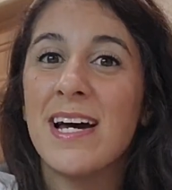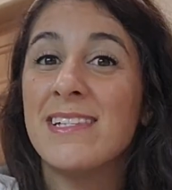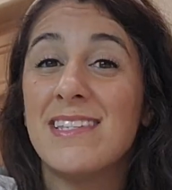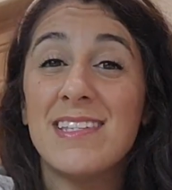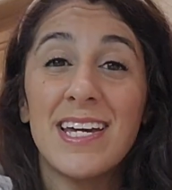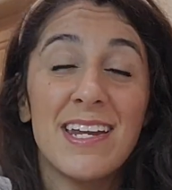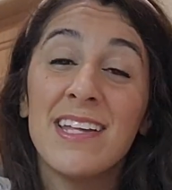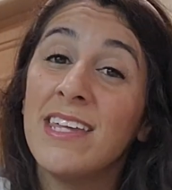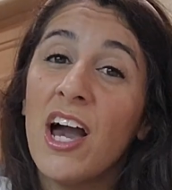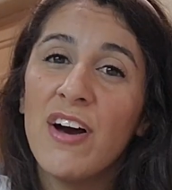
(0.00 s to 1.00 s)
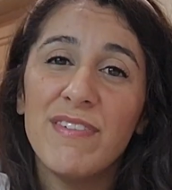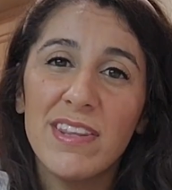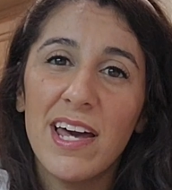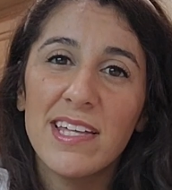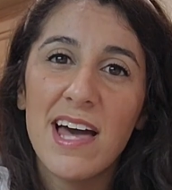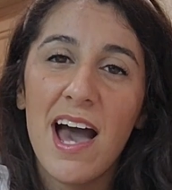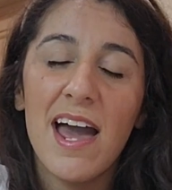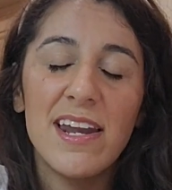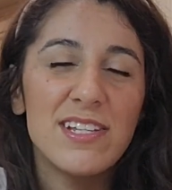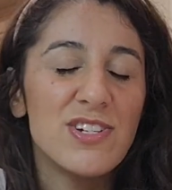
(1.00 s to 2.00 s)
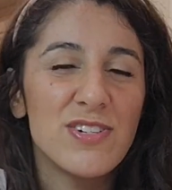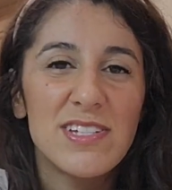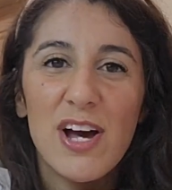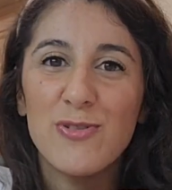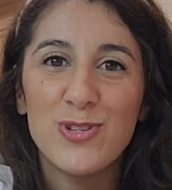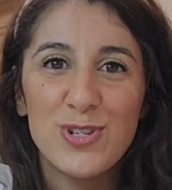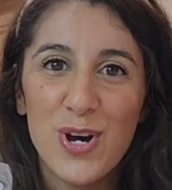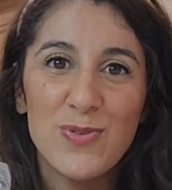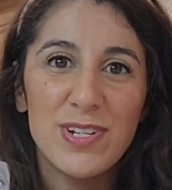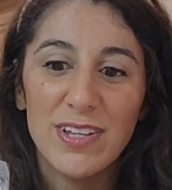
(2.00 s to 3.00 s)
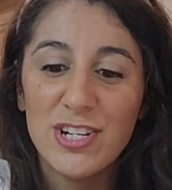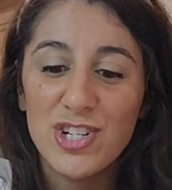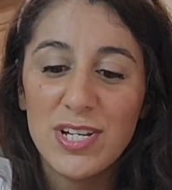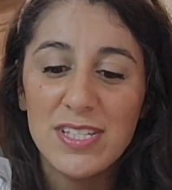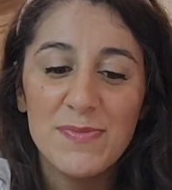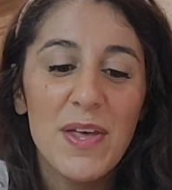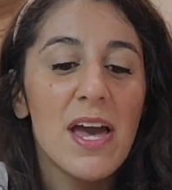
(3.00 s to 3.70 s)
and stick it in the oven like that, and it turns out so delicious.